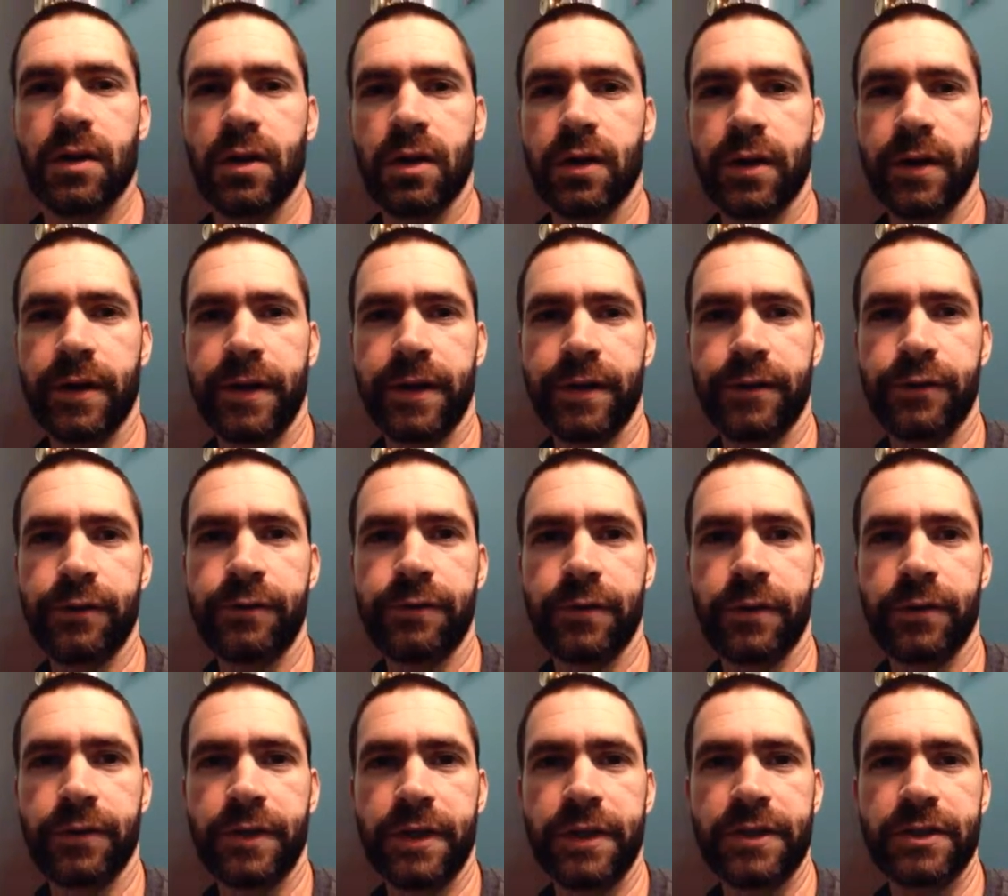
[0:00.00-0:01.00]
on a new
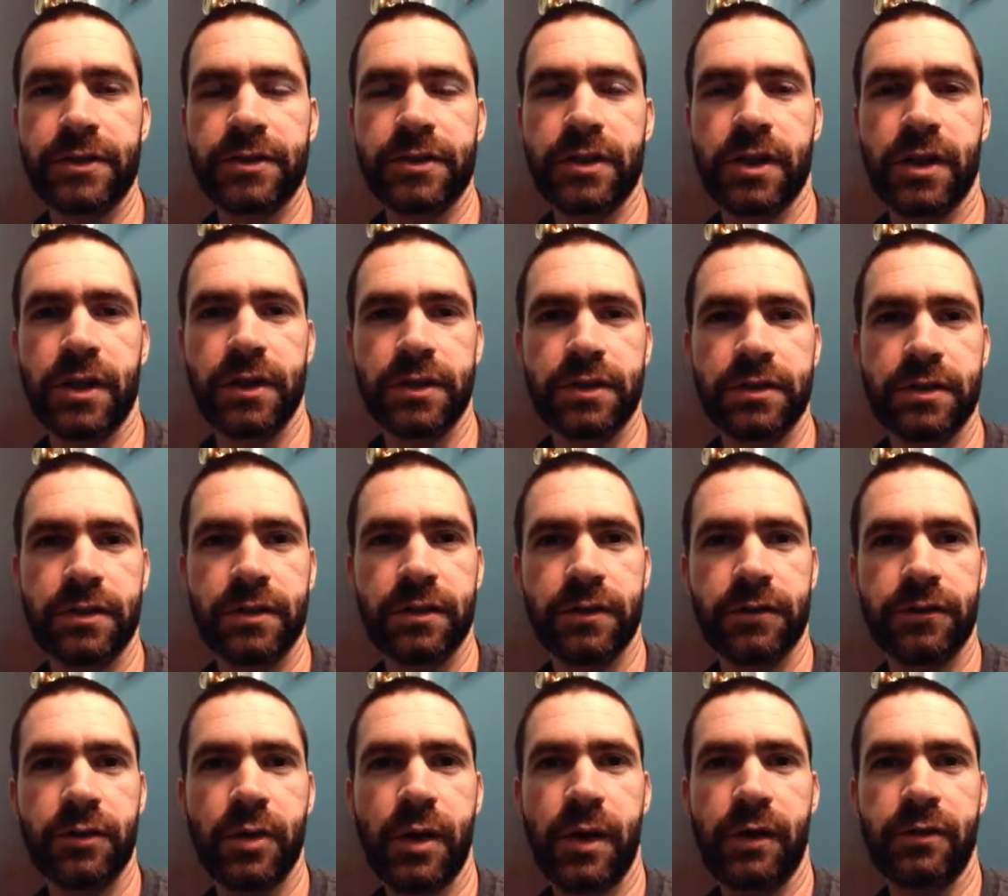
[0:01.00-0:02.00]
phone that I just got a
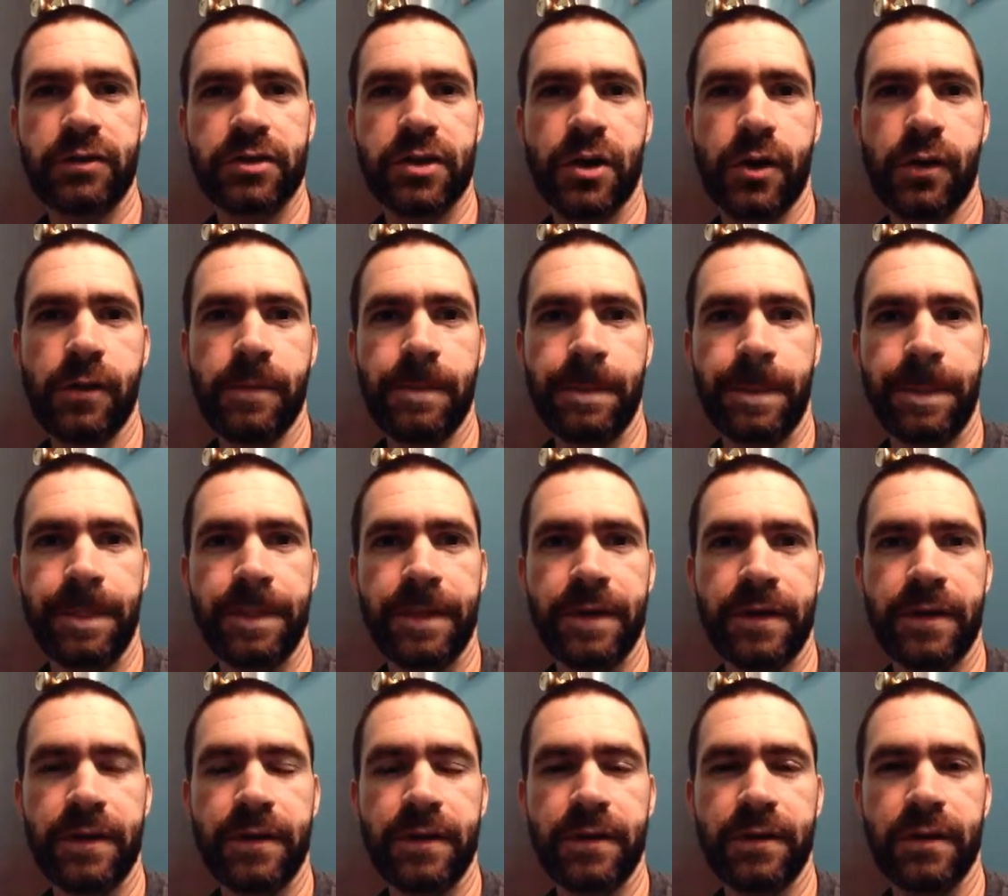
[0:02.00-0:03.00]
few hours ago,
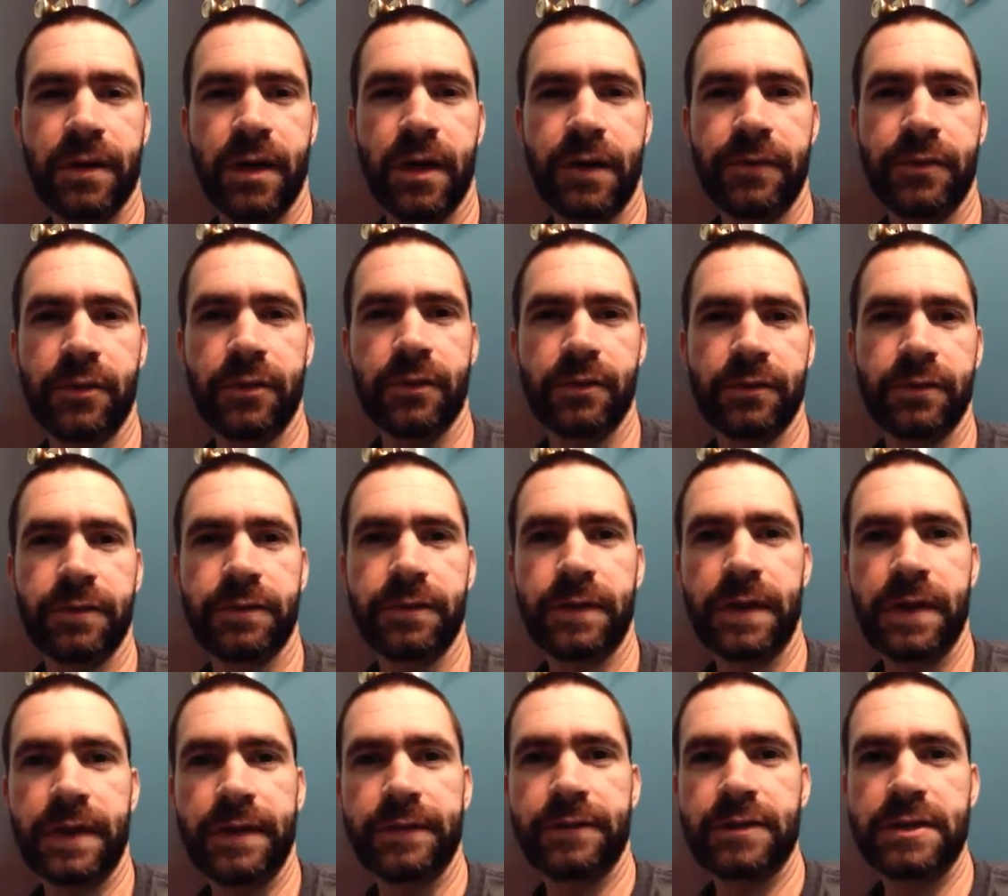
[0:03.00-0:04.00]
the iPhone
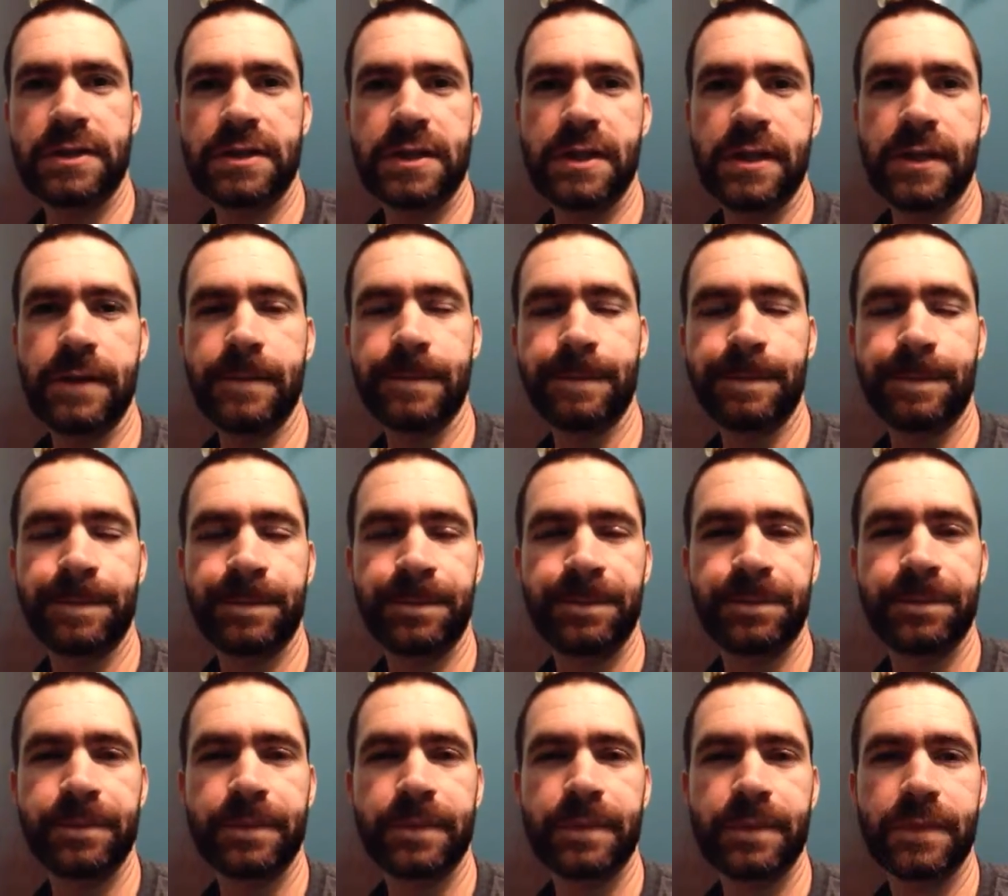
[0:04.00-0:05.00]
5C,
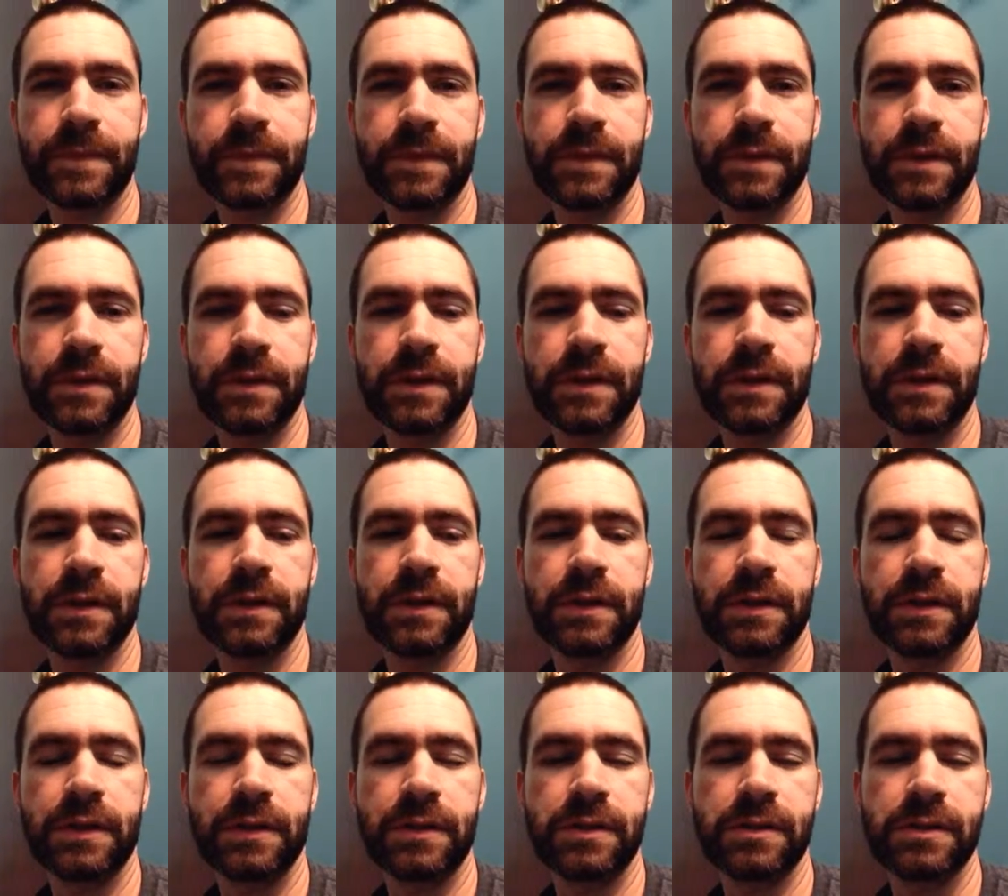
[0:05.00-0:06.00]

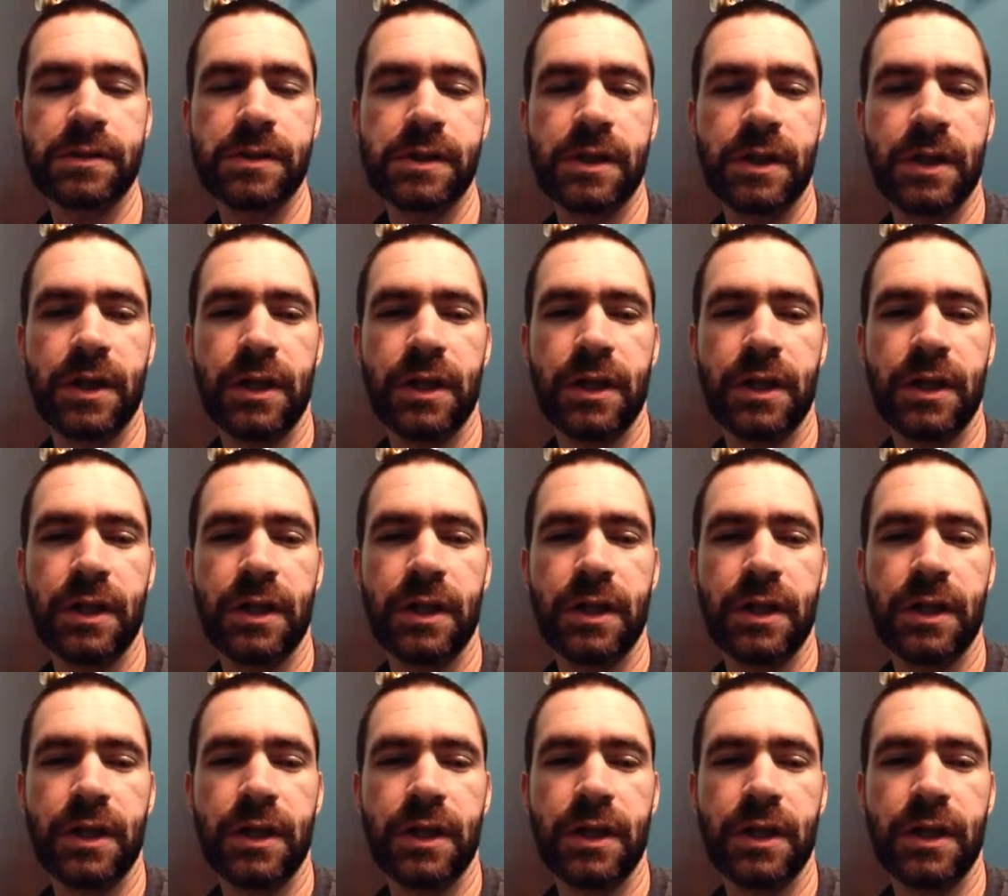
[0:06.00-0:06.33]
and